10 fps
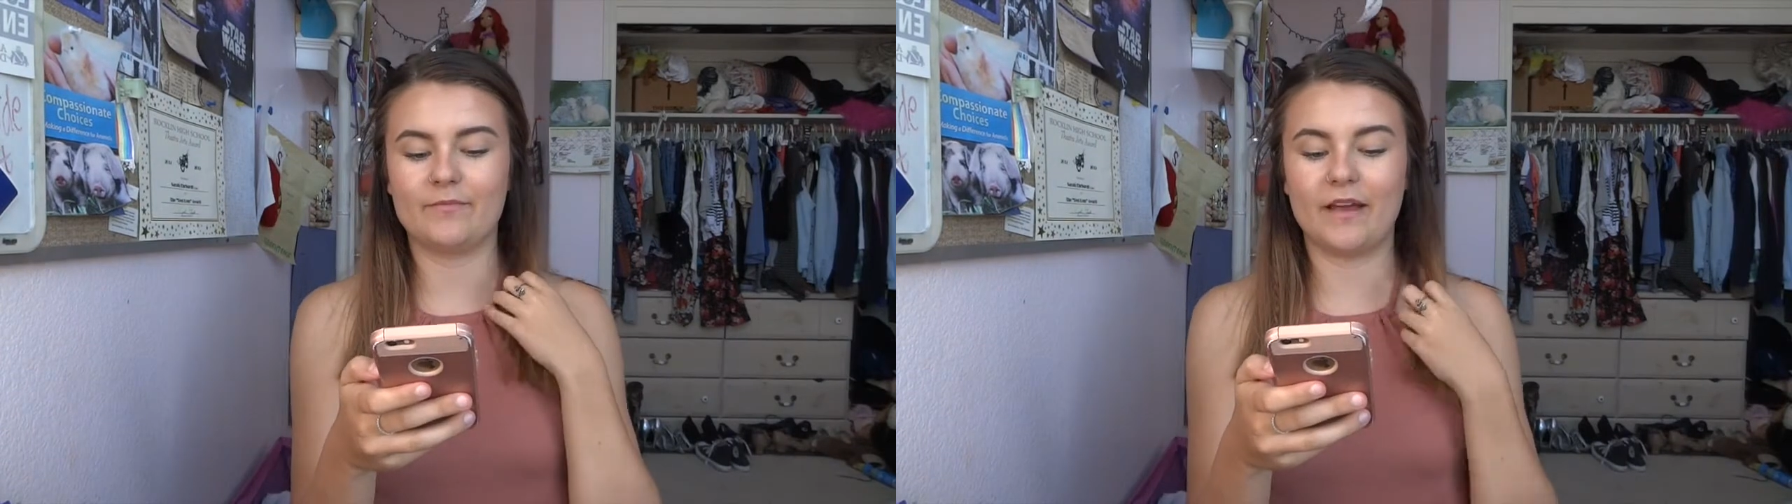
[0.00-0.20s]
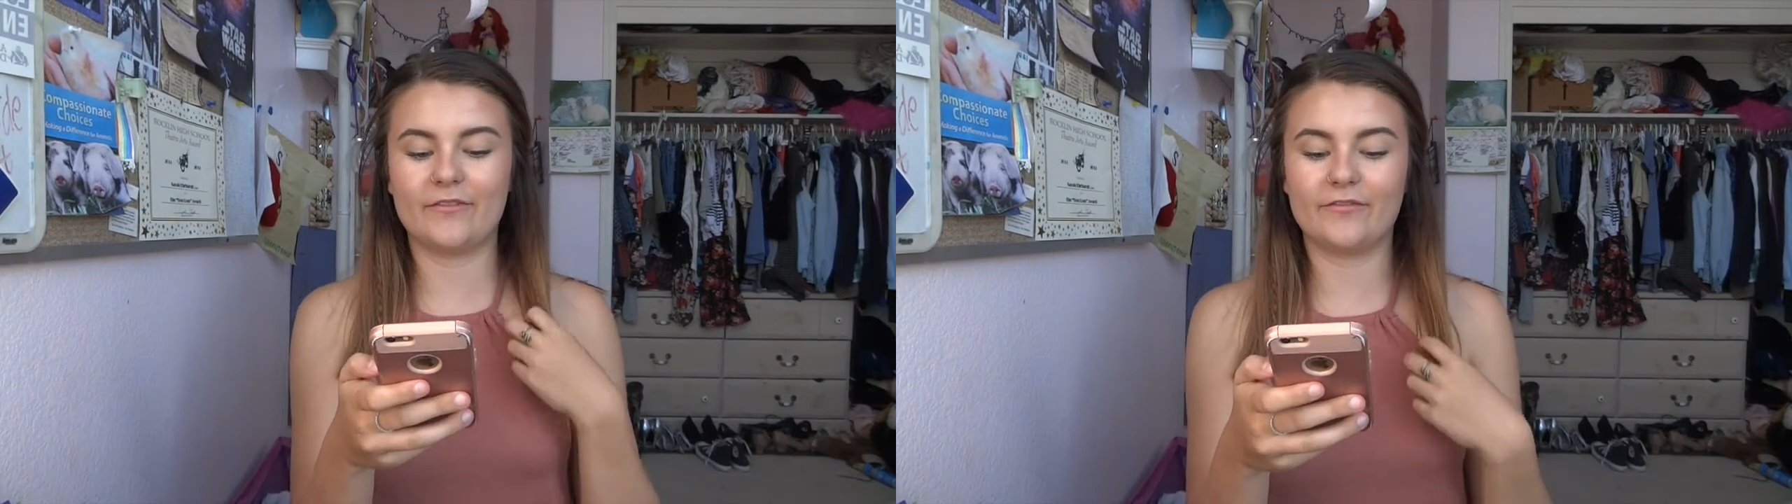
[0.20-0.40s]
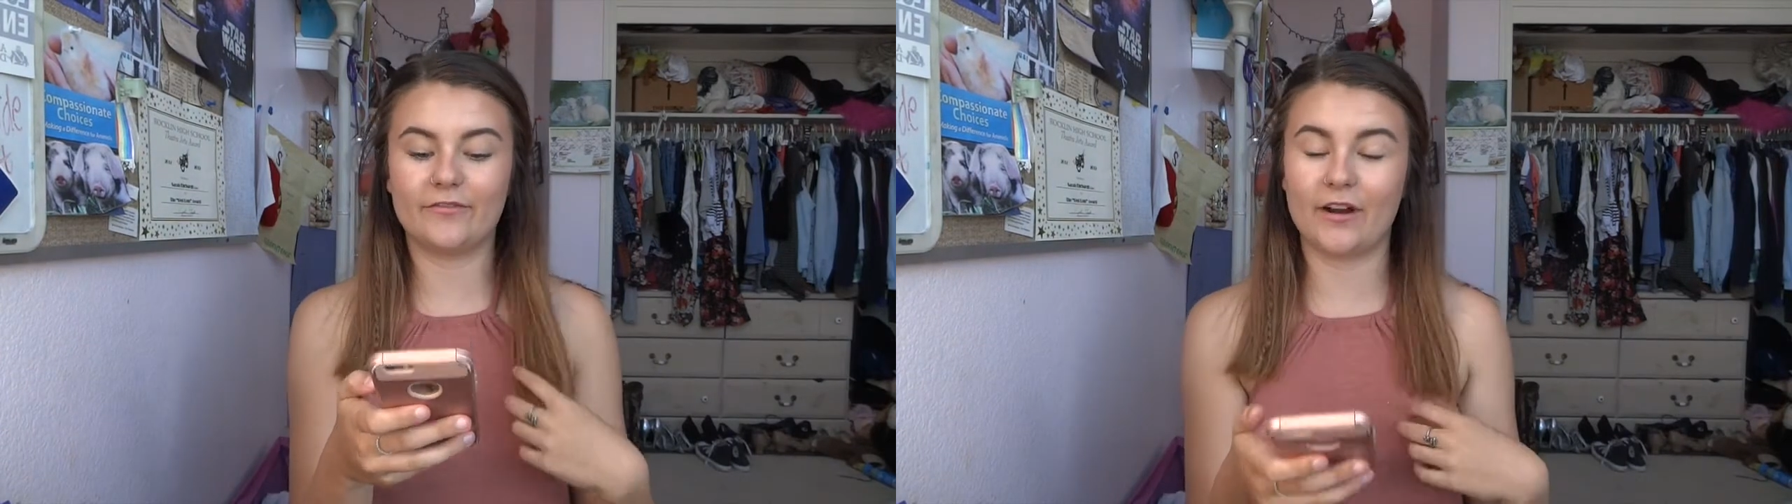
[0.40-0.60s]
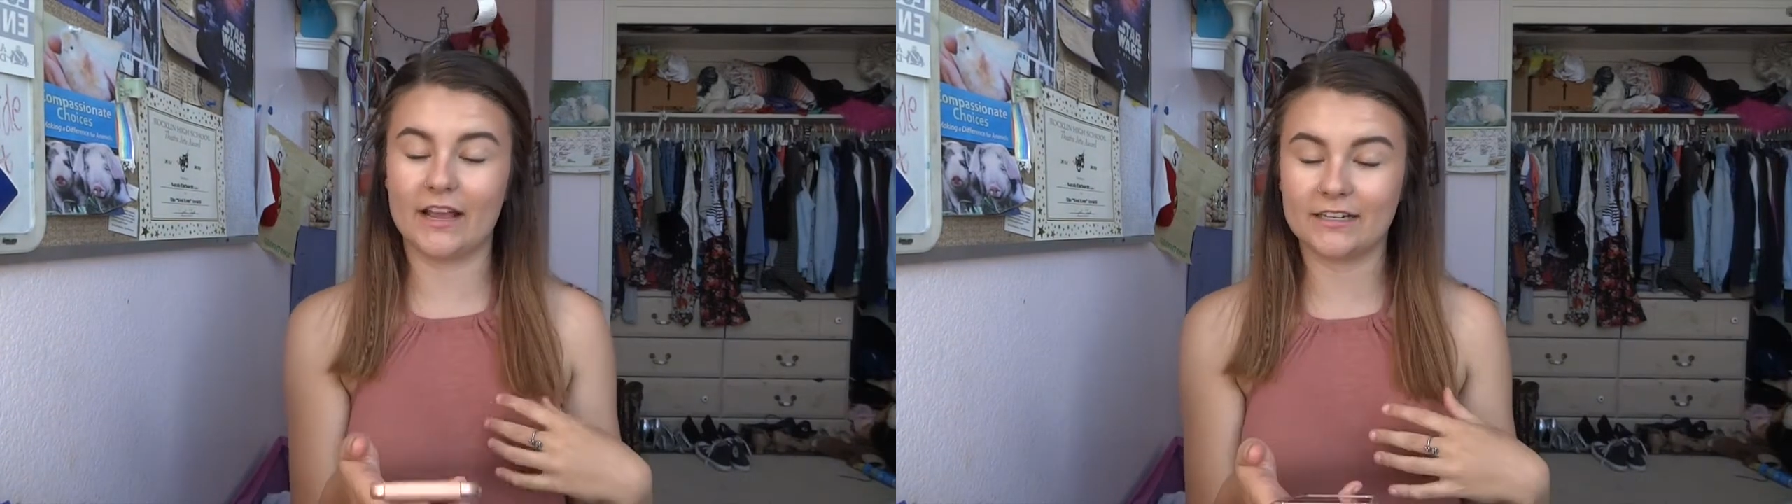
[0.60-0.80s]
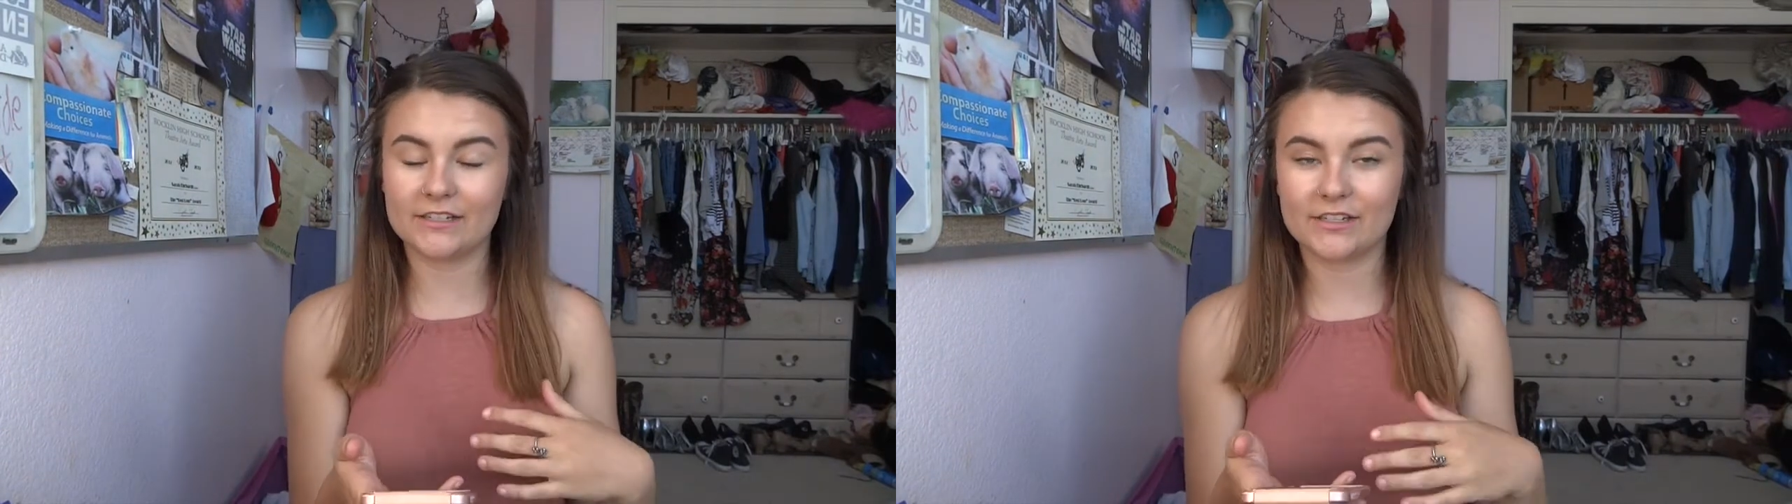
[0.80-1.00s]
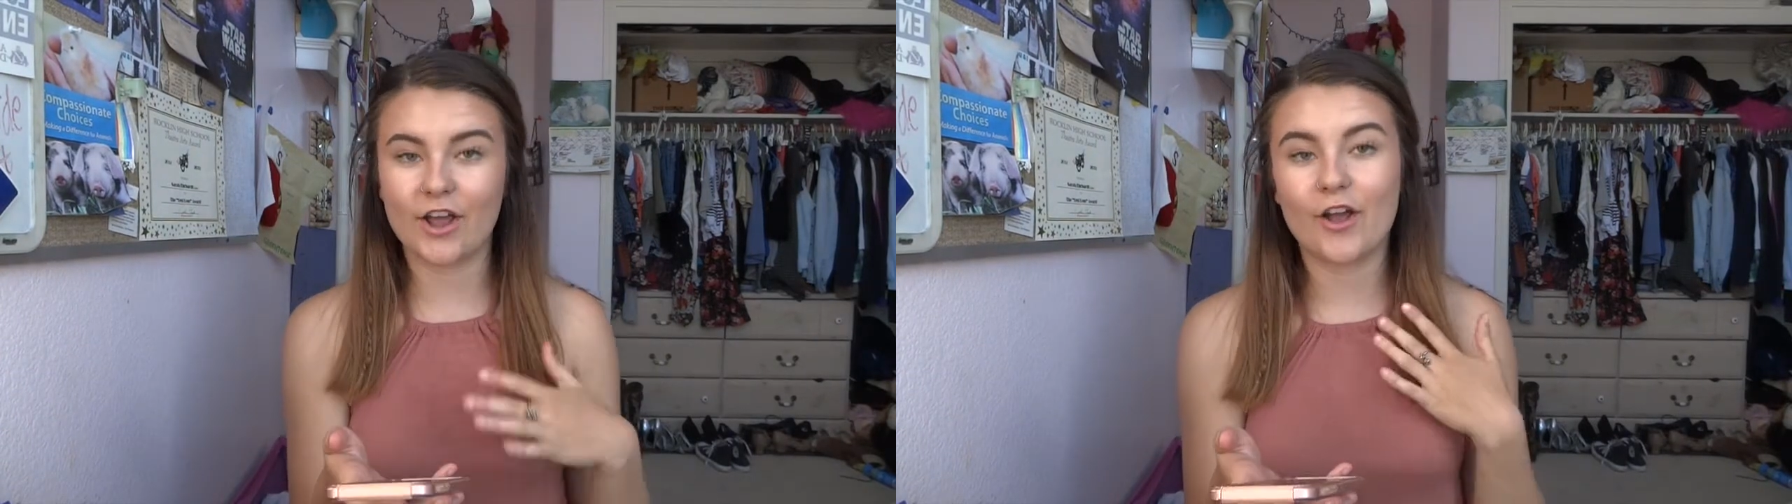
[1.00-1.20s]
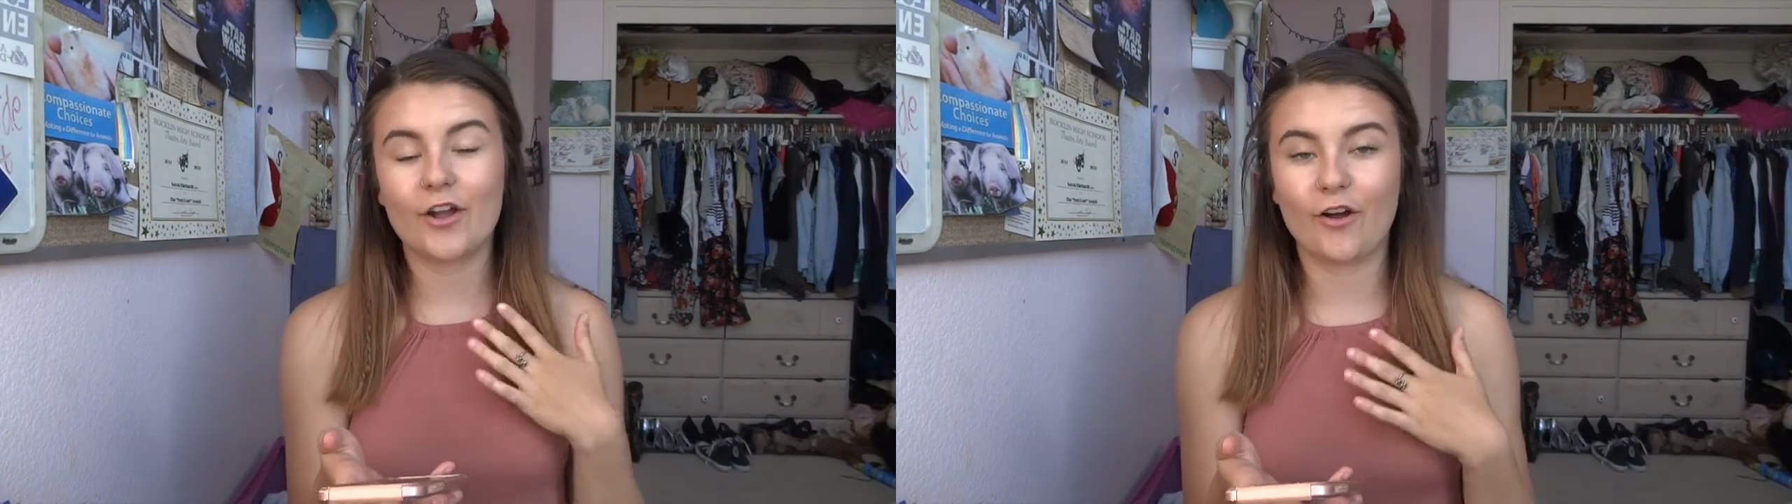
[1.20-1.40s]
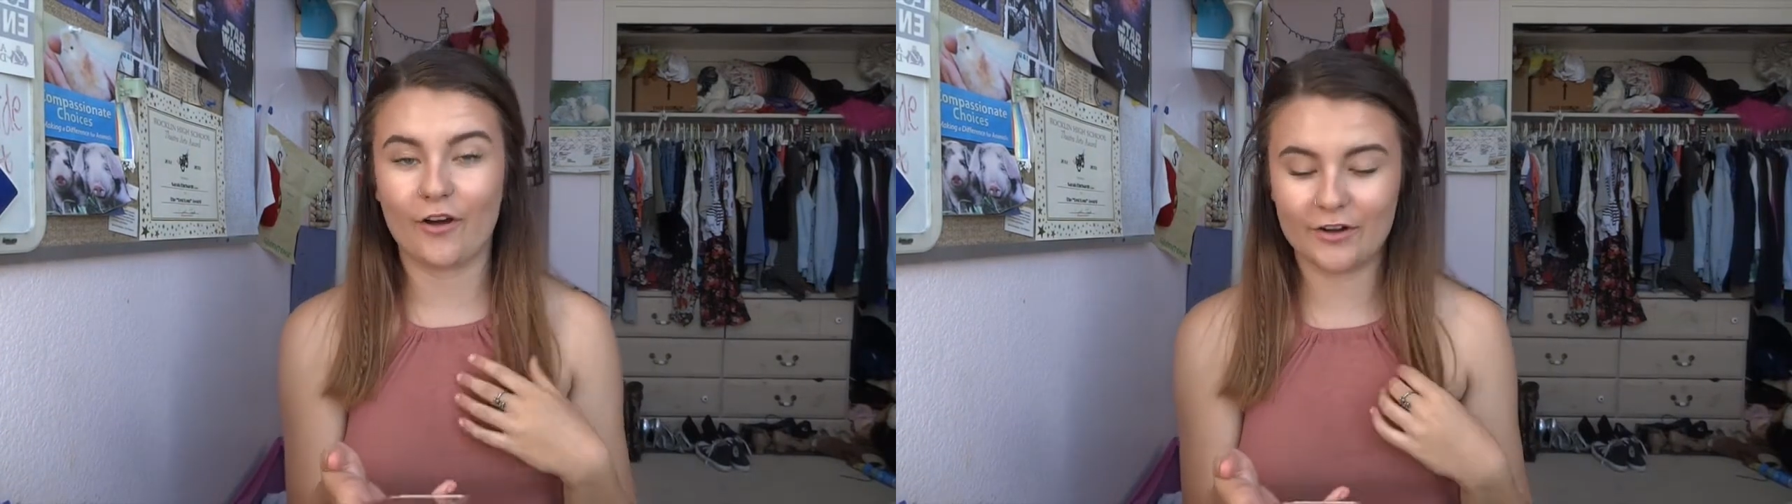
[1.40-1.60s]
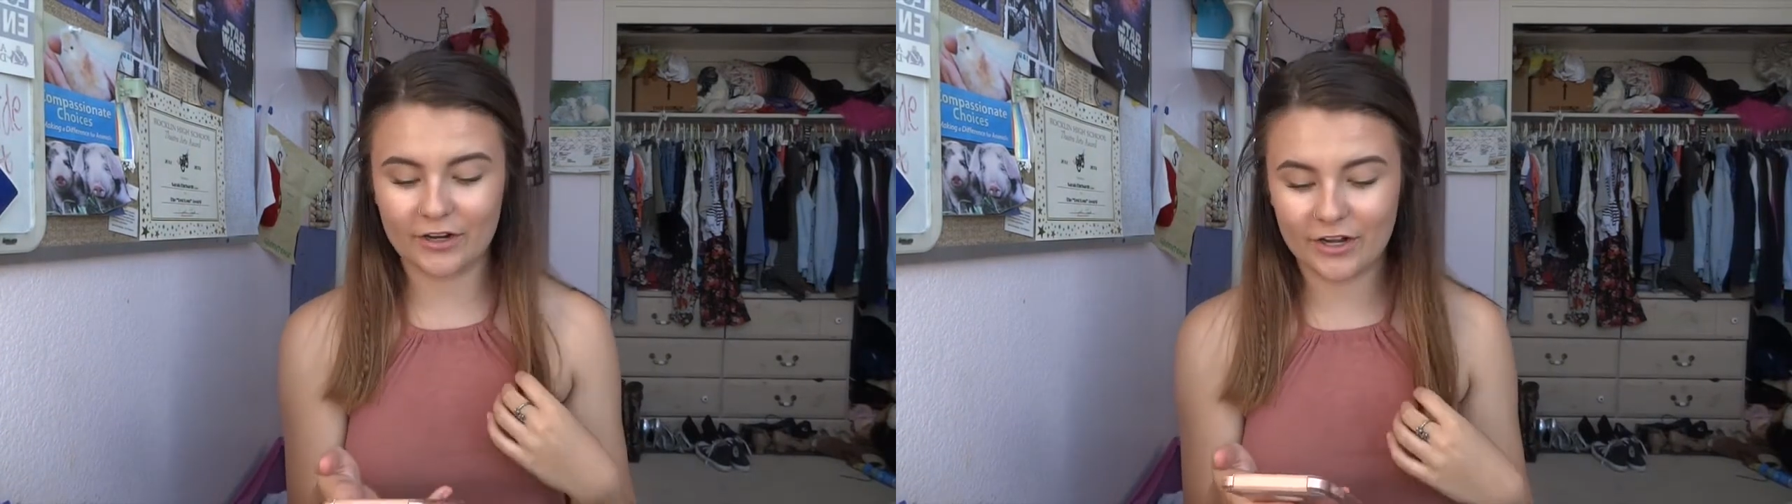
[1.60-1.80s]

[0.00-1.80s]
my friend Connor